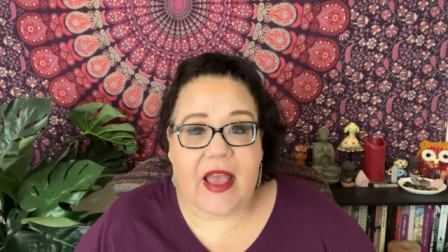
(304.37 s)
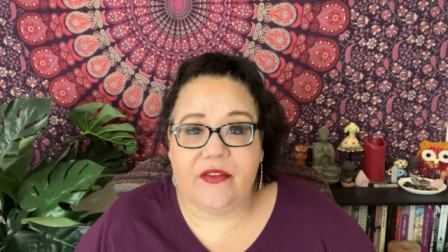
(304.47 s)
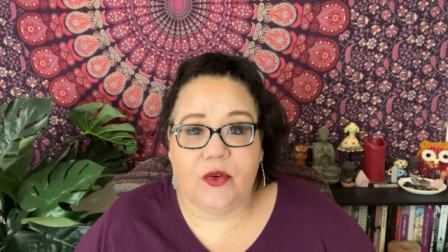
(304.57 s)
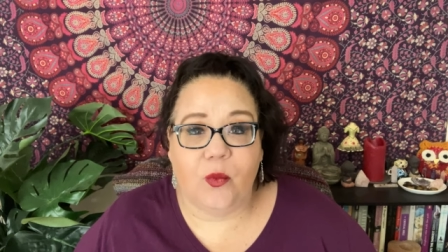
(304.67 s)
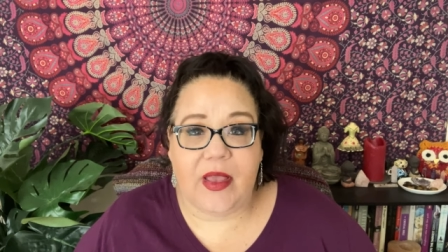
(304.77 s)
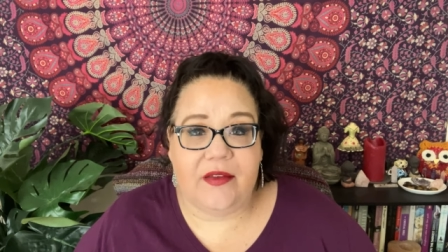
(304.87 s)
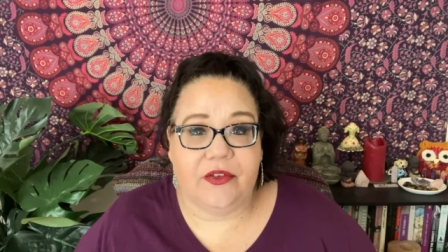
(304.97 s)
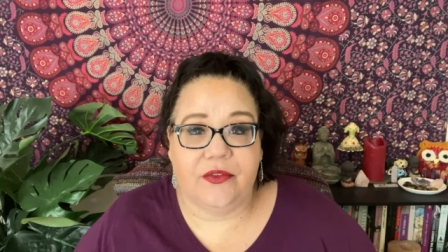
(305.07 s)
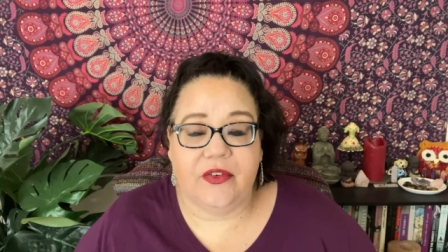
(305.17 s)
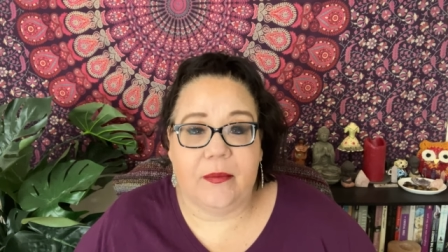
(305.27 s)
ever
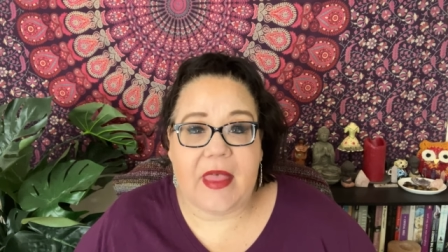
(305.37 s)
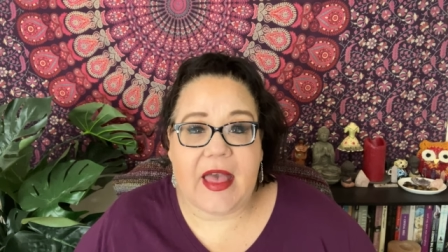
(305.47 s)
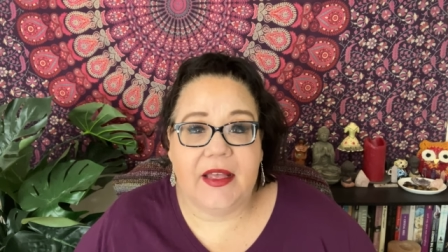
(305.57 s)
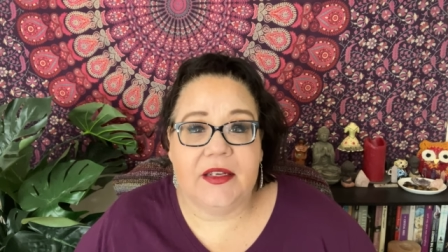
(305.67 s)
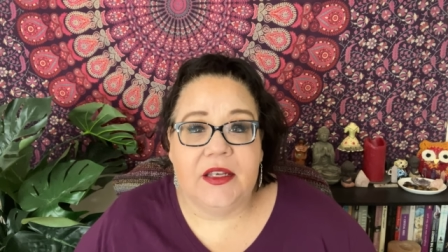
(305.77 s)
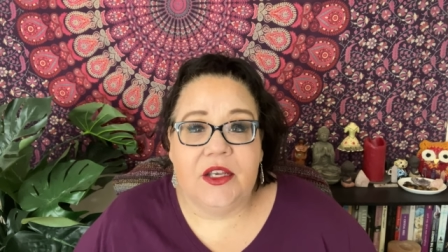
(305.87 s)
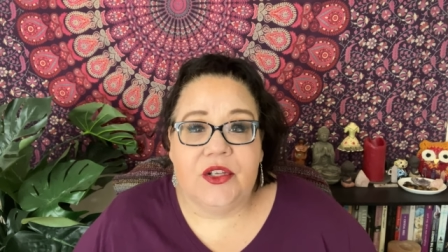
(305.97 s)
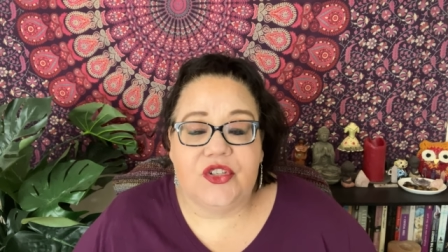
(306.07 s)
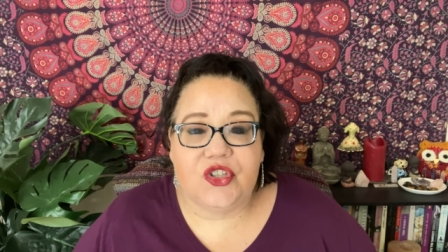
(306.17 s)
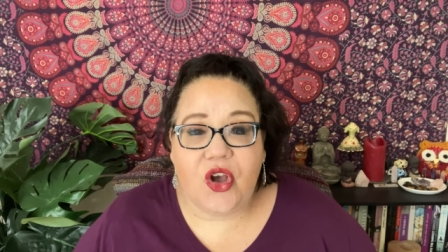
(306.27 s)
wavered from that.
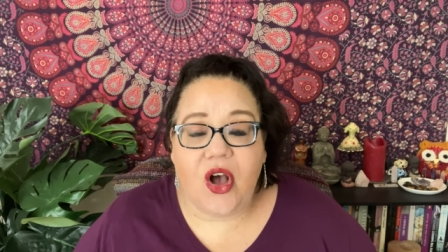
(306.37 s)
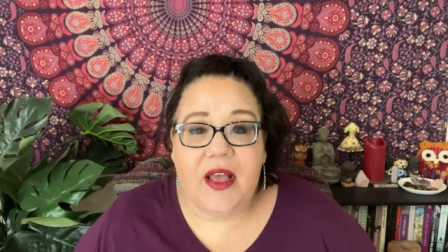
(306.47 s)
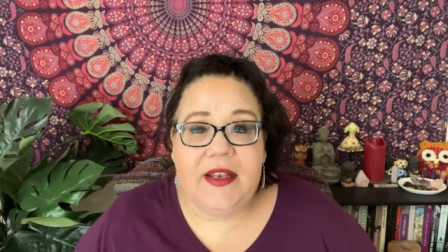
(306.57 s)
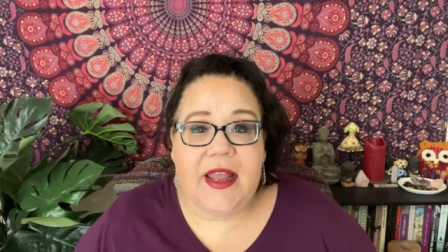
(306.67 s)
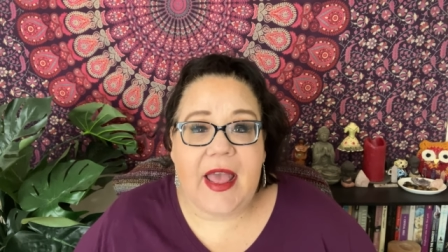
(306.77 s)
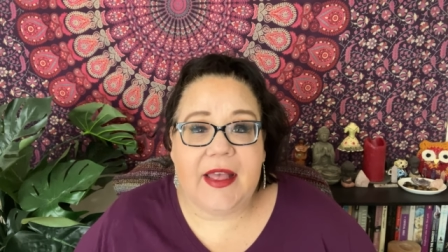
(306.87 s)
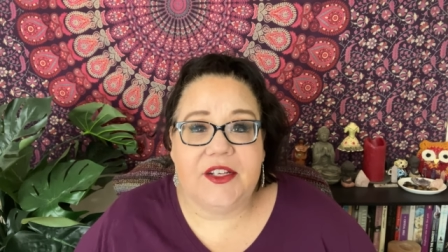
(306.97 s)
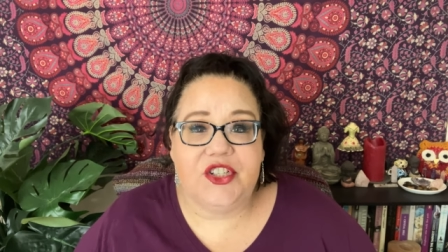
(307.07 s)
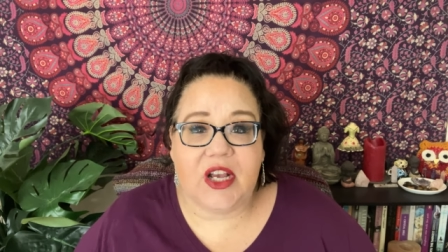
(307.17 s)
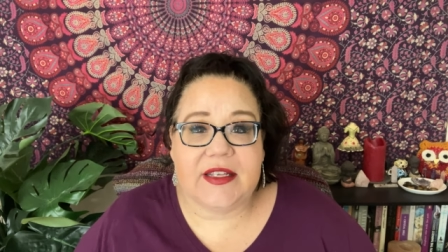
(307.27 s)
Shawn
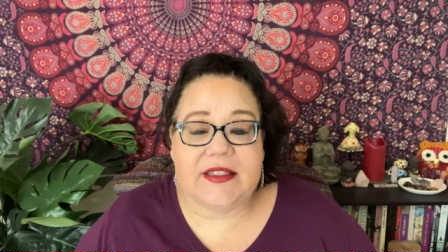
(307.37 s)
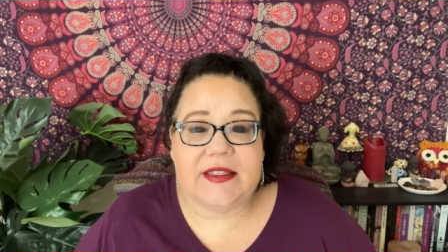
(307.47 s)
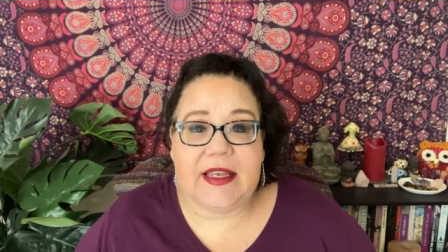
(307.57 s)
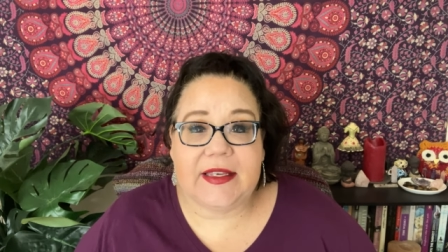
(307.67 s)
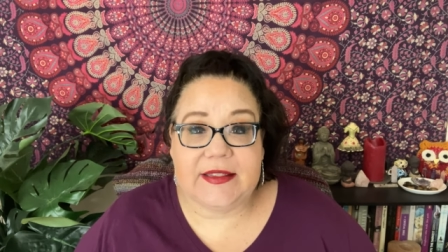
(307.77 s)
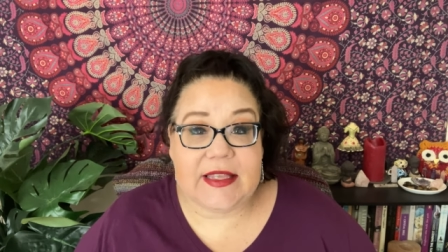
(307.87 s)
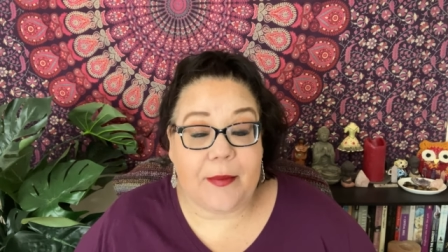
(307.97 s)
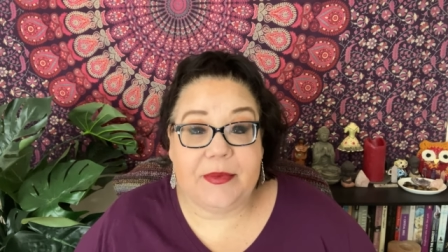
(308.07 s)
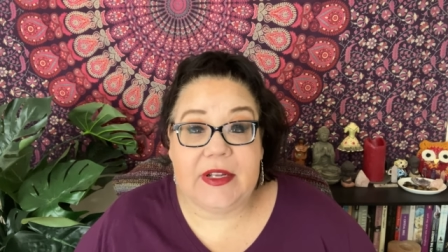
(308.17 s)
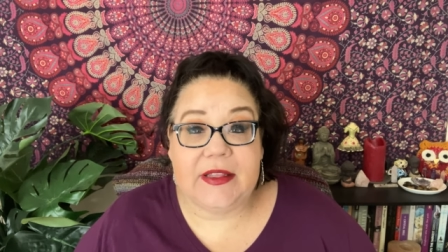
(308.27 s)
had just
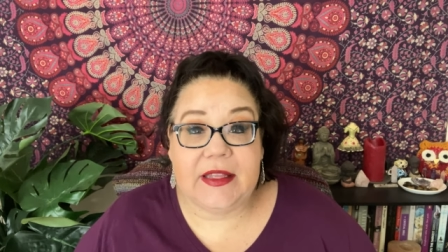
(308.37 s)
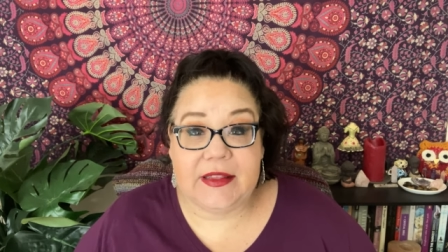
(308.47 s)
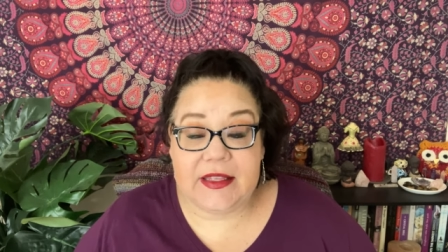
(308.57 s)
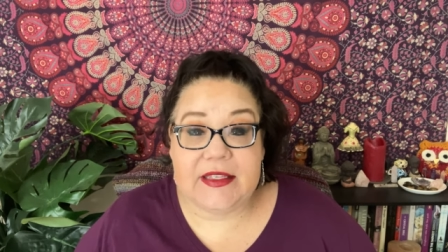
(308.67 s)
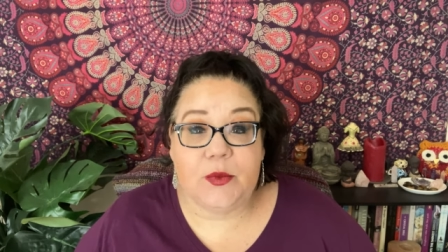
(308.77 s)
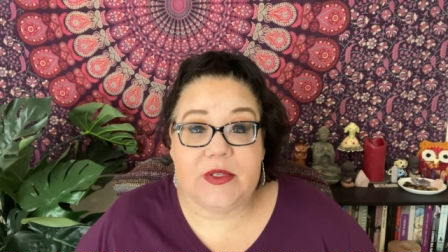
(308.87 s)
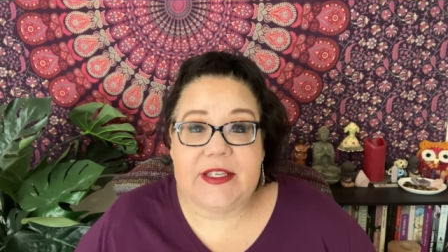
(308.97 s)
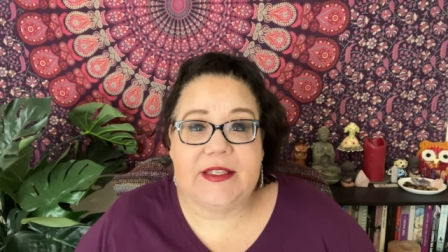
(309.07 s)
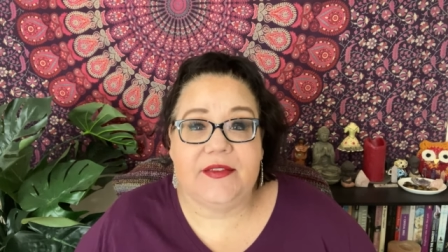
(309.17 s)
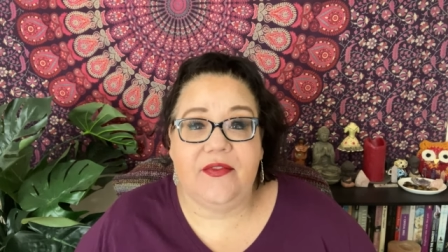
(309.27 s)
accepted that this was
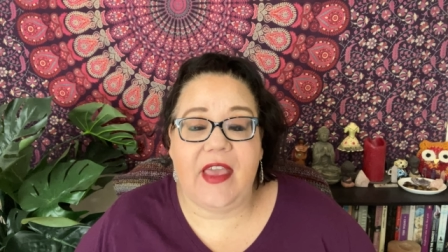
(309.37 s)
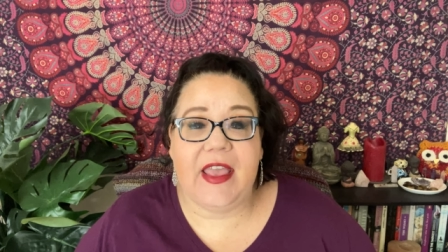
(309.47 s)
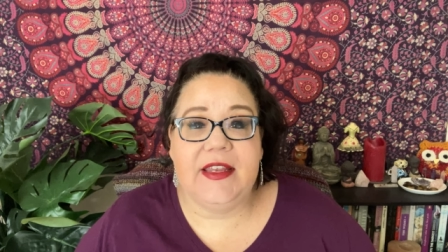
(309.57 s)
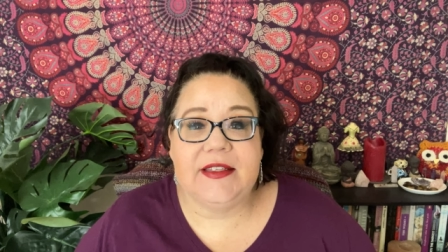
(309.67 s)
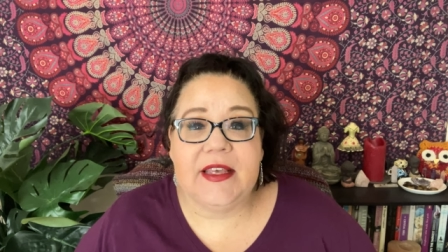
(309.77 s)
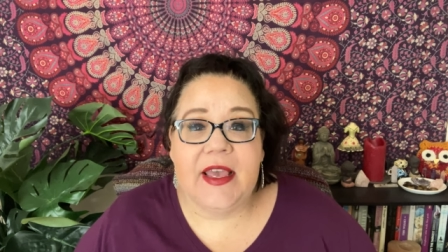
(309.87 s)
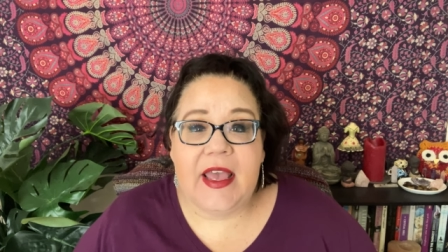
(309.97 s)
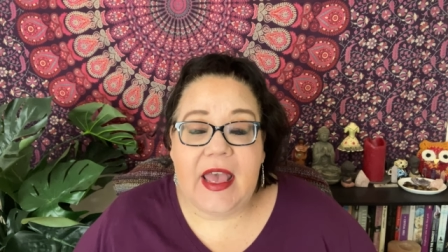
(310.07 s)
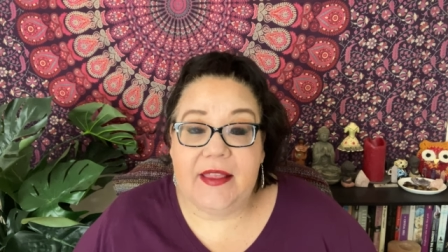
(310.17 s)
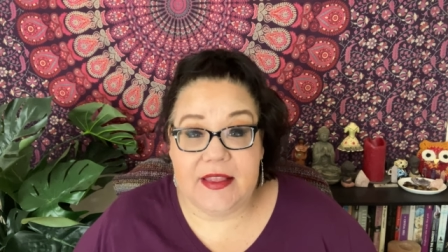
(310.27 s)
his fate,
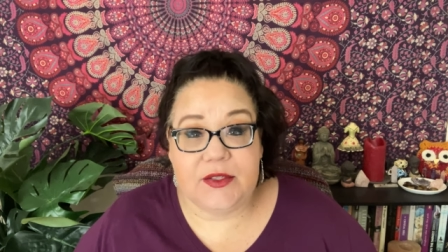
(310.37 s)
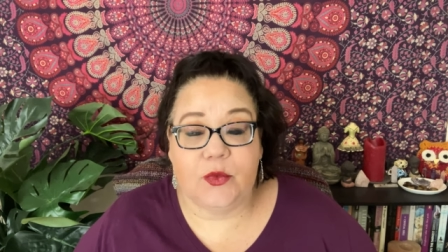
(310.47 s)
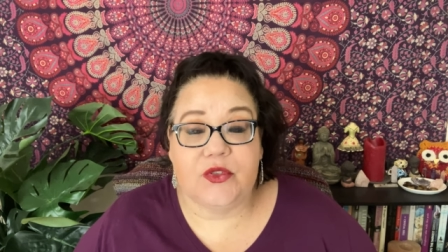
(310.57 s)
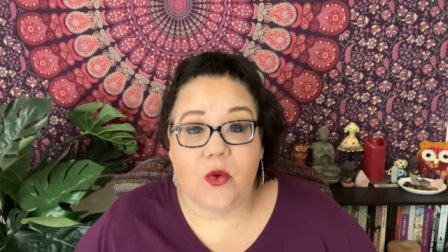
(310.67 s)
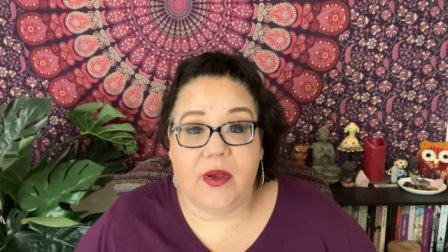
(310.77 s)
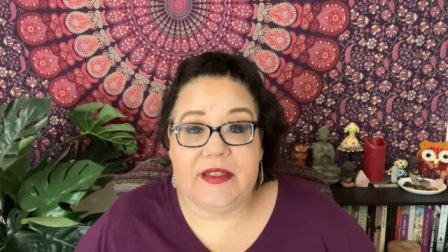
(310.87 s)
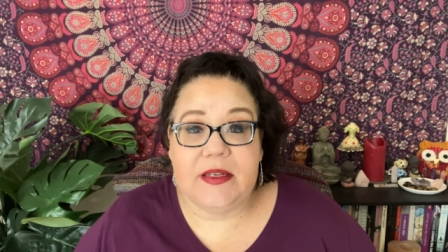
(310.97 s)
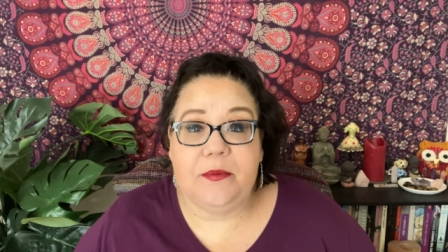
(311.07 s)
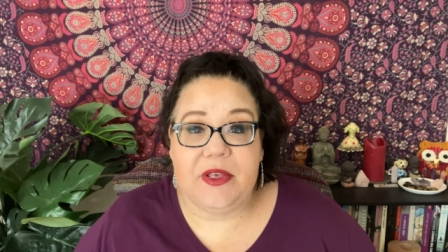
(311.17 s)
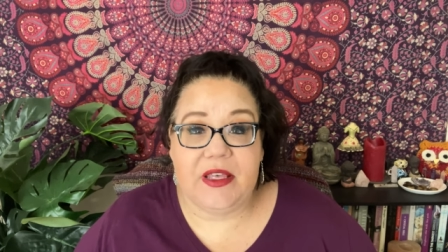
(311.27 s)
and this was going
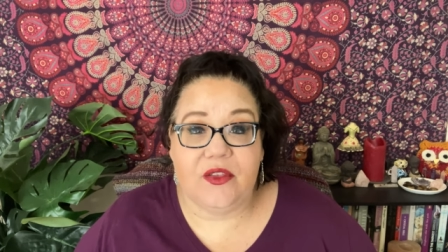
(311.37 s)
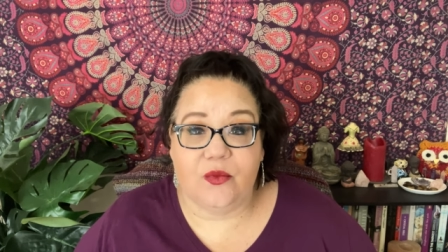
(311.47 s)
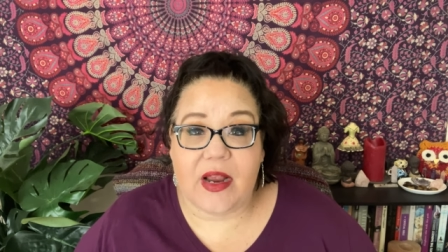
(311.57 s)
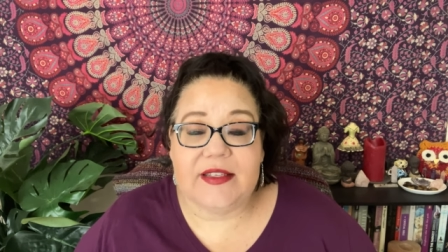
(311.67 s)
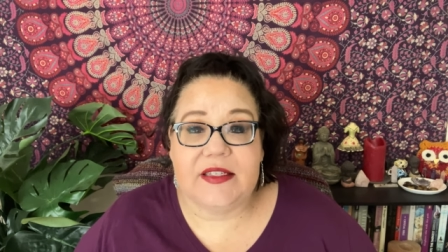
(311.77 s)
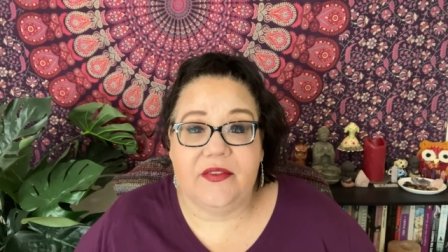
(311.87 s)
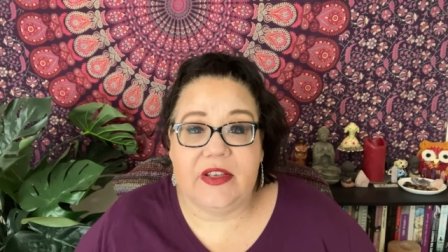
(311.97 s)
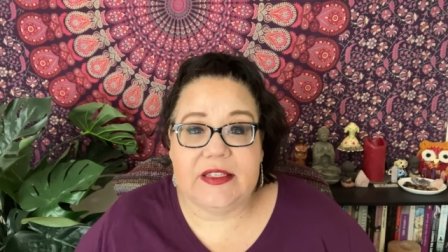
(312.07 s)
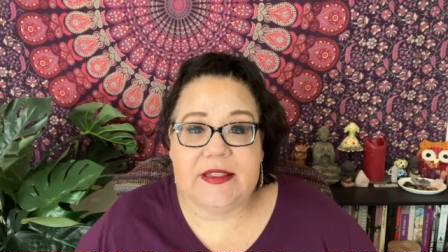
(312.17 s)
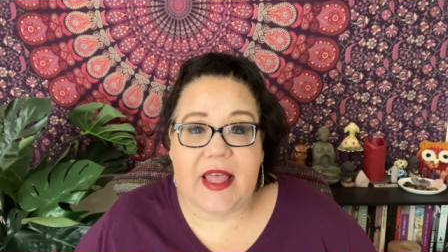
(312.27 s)
to be the rest of
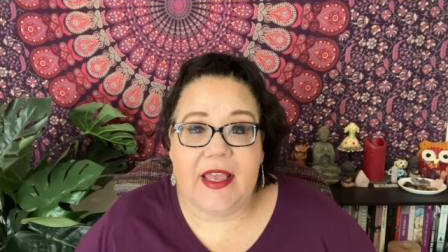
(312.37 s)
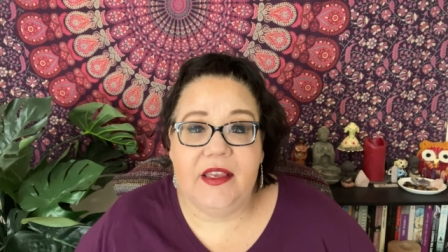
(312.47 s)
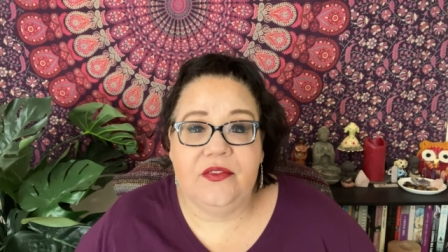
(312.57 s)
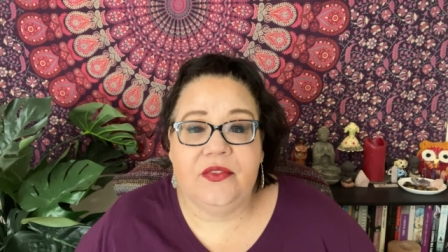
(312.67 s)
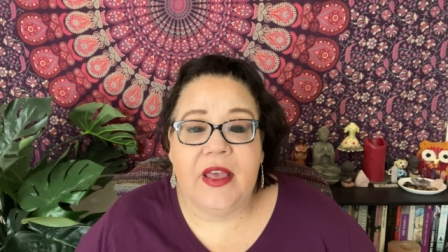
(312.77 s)
his life,